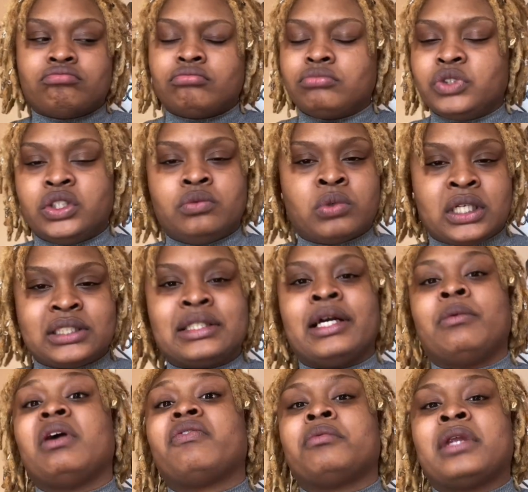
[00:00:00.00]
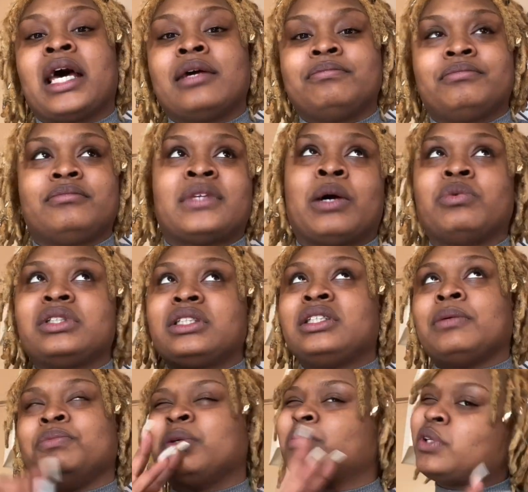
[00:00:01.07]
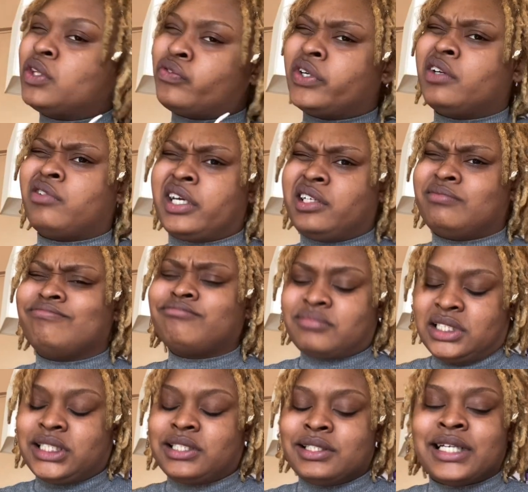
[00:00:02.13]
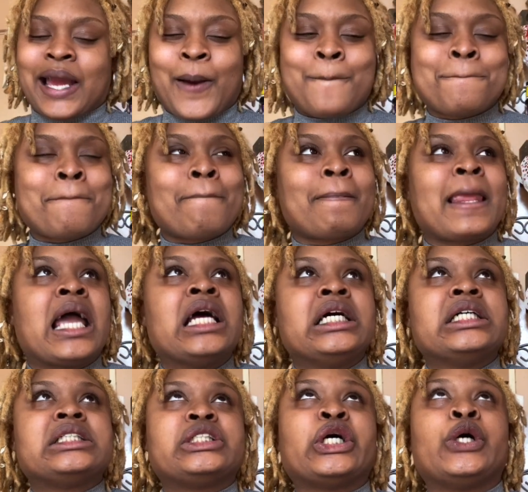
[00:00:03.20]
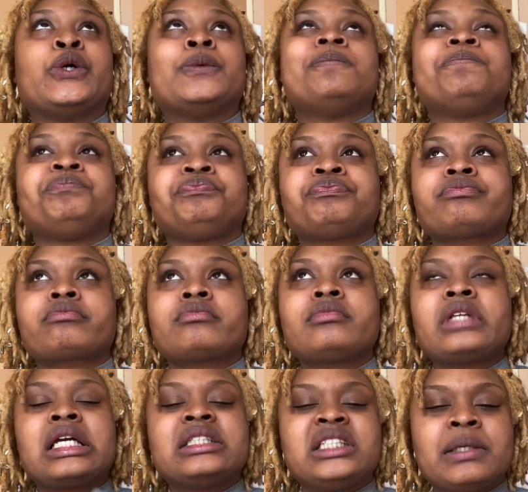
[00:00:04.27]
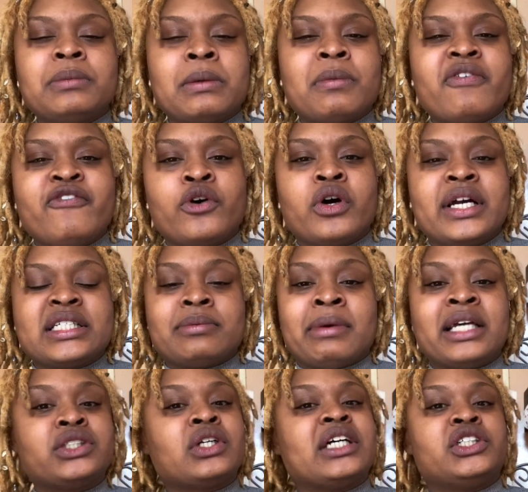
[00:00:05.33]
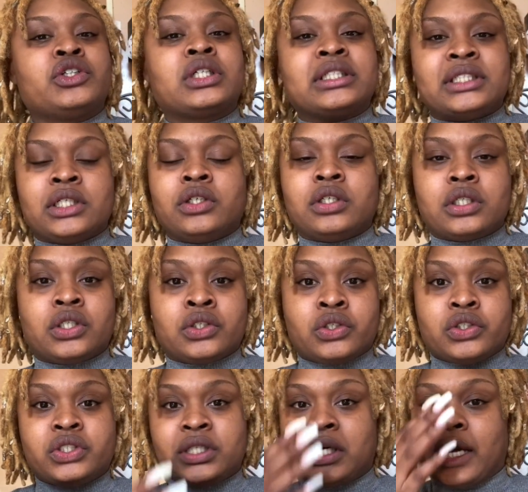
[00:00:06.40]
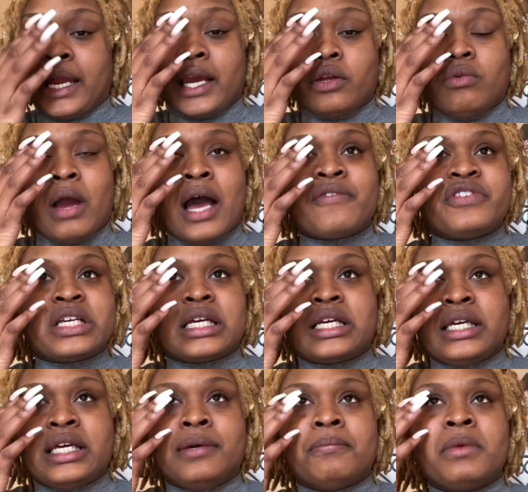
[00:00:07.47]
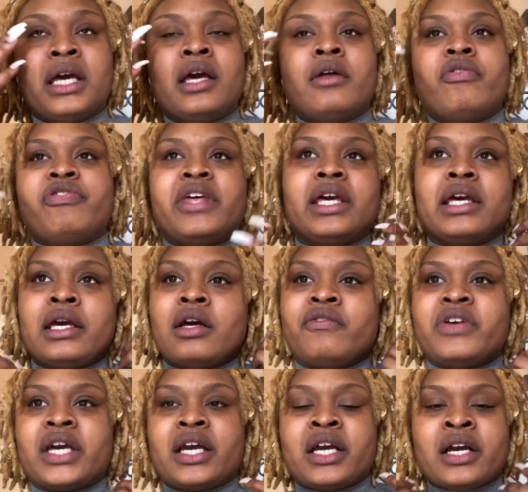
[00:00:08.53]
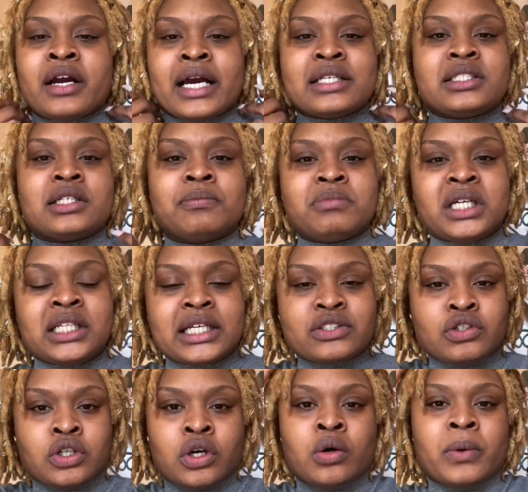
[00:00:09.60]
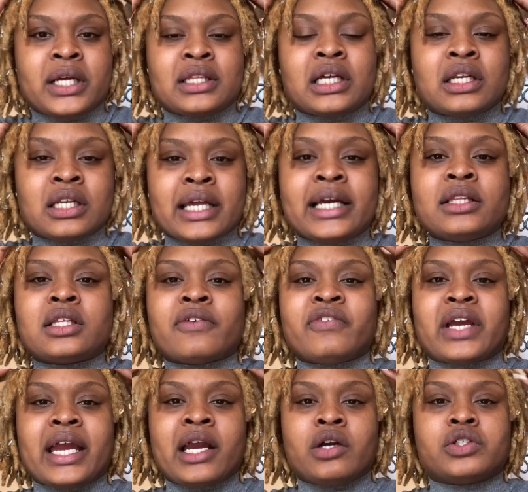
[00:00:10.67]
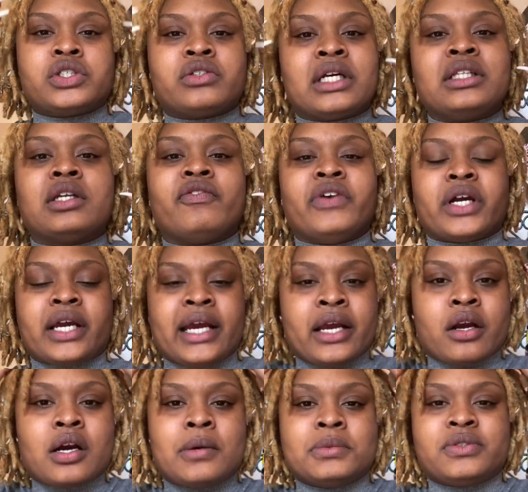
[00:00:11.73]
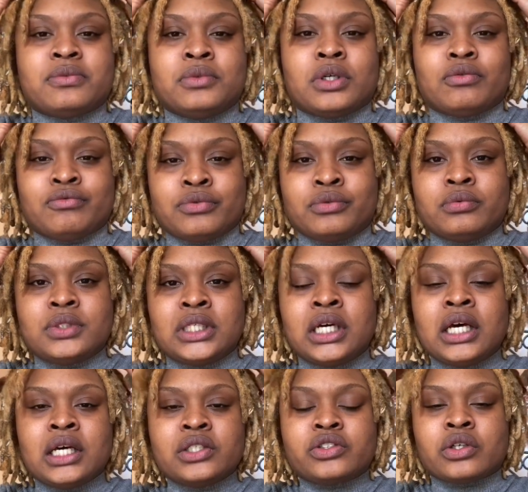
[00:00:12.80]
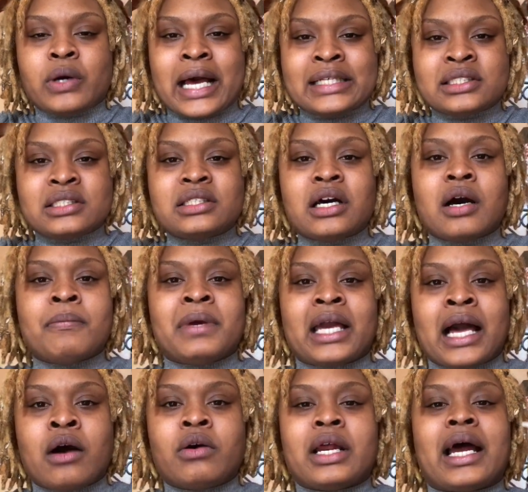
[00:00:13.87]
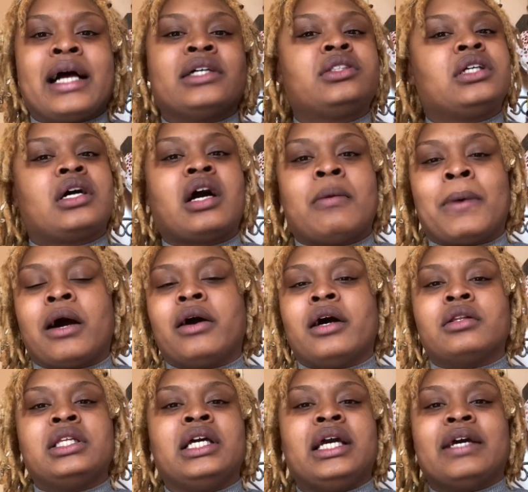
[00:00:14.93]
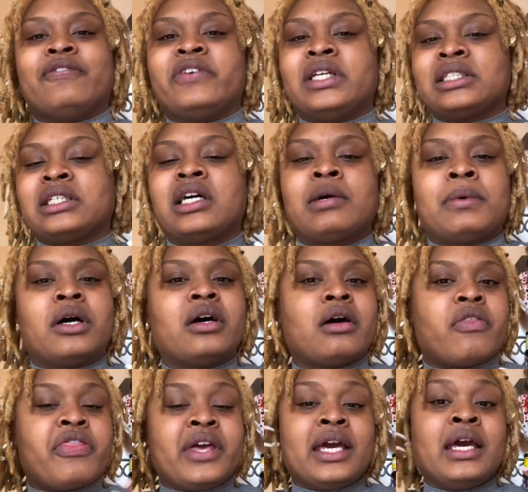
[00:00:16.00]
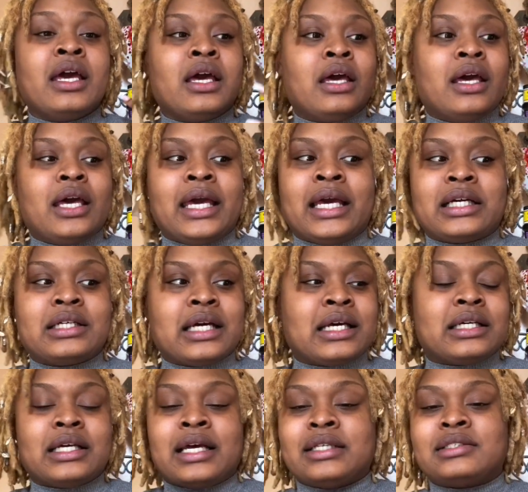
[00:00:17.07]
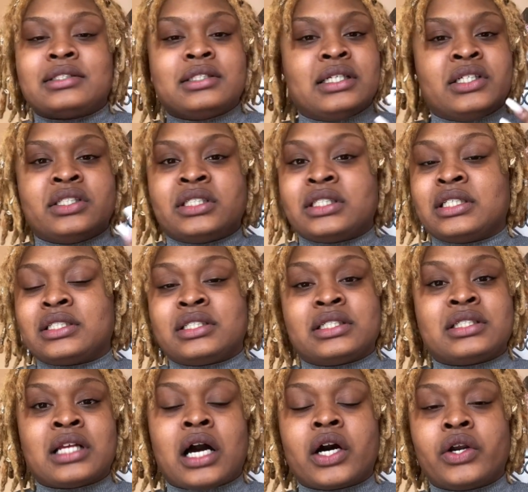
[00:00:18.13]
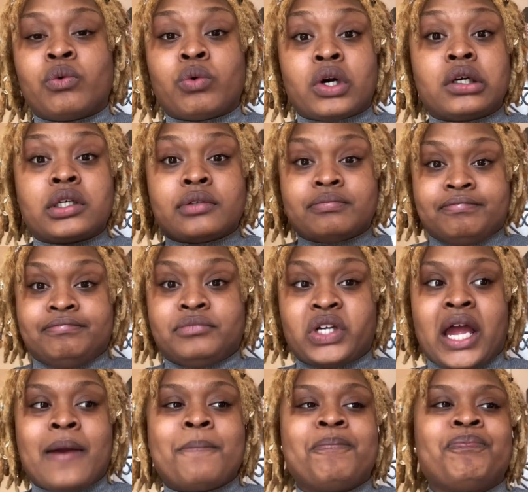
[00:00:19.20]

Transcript: You want to stay away from that. That was tip number 3, right? Yeah. So tip number 4 is make sure that you continue to nurture your hair. You have to keep thinking of your hair as something that's growing. The length of your hair and strength of your hair comes from the root. So as it's coming out, it has to come out healthy. If it doesn't come out healthy, it's just not gonna work. Okay.